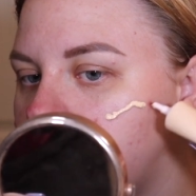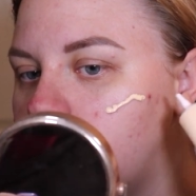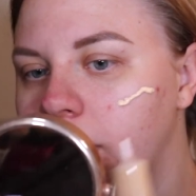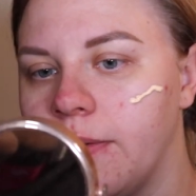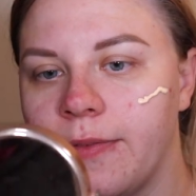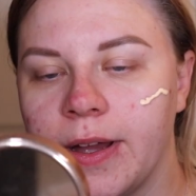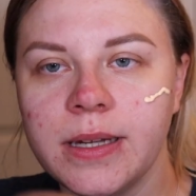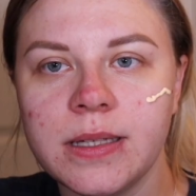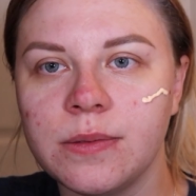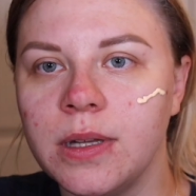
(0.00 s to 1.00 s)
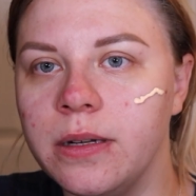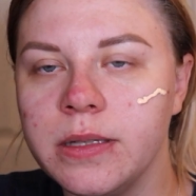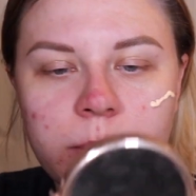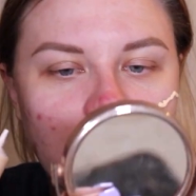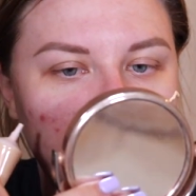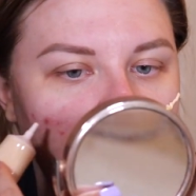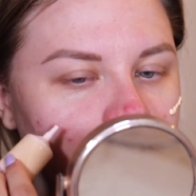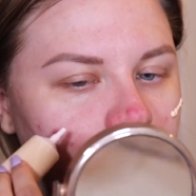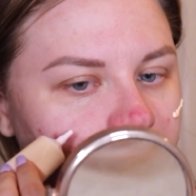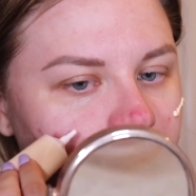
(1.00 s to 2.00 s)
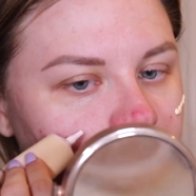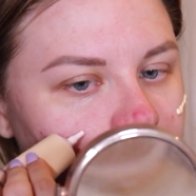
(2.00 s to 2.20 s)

on my face. Oh, that looks a bit yellow.